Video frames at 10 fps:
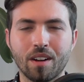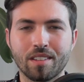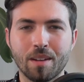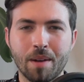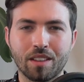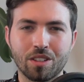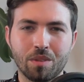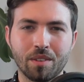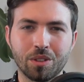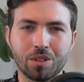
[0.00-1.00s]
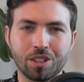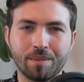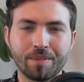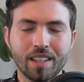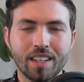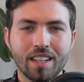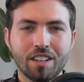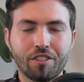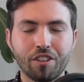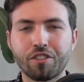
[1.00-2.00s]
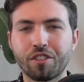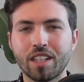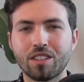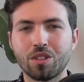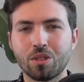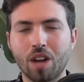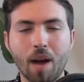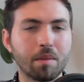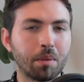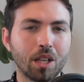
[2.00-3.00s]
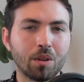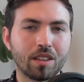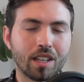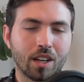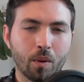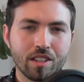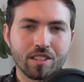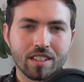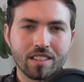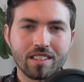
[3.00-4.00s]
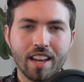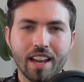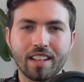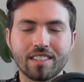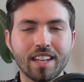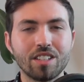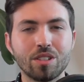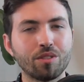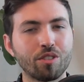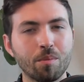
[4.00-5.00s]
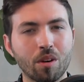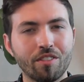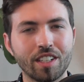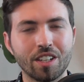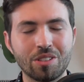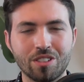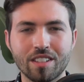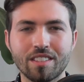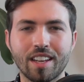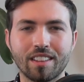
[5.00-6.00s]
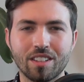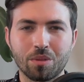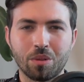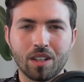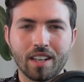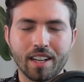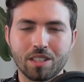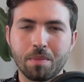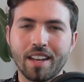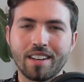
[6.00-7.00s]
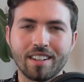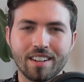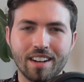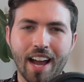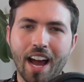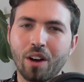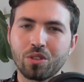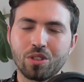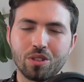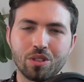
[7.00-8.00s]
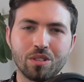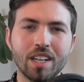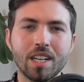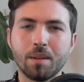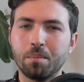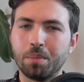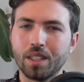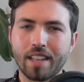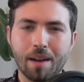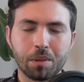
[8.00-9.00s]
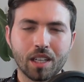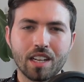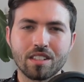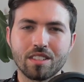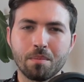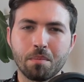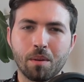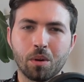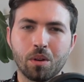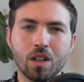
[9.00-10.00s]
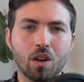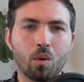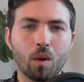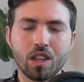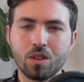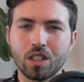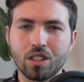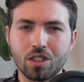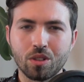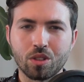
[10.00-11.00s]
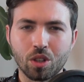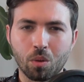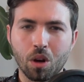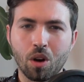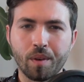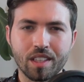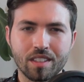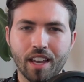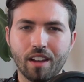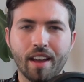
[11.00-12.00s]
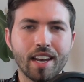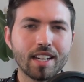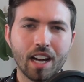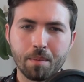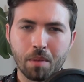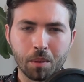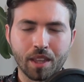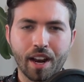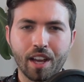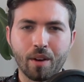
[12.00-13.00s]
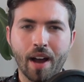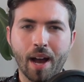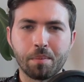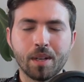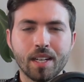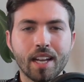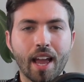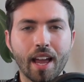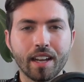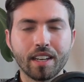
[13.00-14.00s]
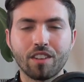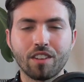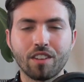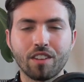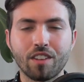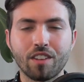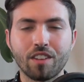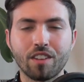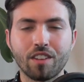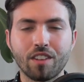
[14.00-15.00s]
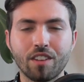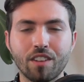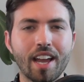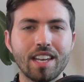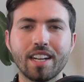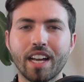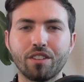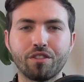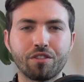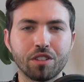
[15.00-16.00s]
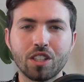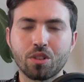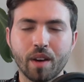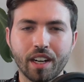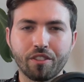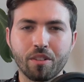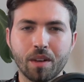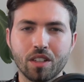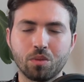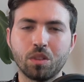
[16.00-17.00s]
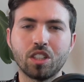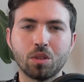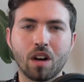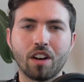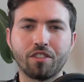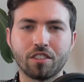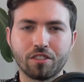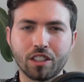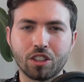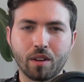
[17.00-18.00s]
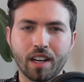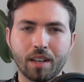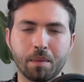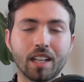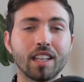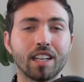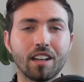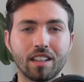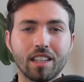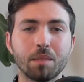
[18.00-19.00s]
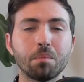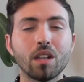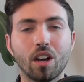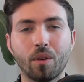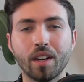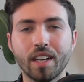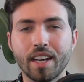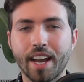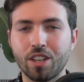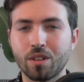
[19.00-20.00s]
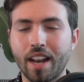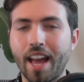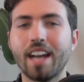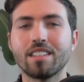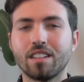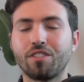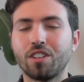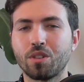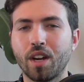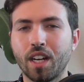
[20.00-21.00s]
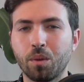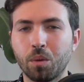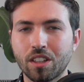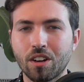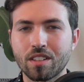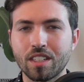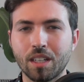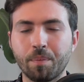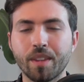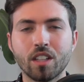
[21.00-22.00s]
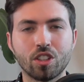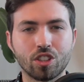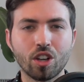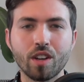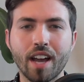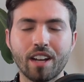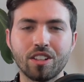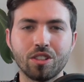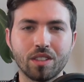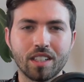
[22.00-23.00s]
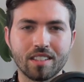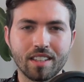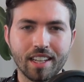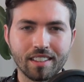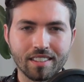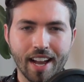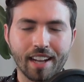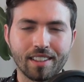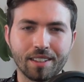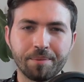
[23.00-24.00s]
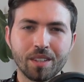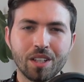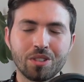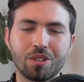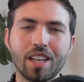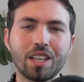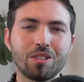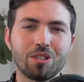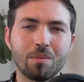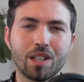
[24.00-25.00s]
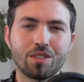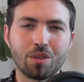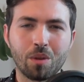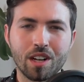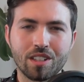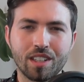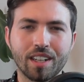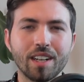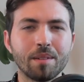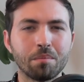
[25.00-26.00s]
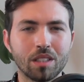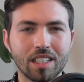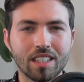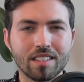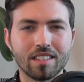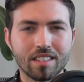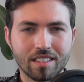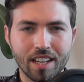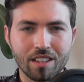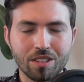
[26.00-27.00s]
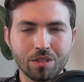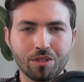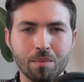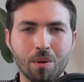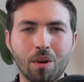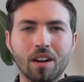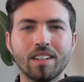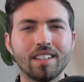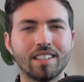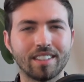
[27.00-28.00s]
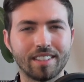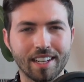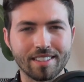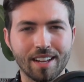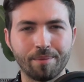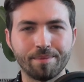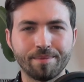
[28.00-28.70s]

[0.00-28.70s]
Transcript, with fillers: about this revolution. Feel free to comment below with any questions, and stay tuned for more videos just like this one, expanding on how to build applications in Bubble, what you can do to grow and scale any kind of Bubble dot i o app. And if you would like to have any kind of free training from us, we do offer free training by clicking on the link below, and you can access free training with our team to show you how to do this exactly. So thank you so much for watching. Please stay tuned for more. Until next time.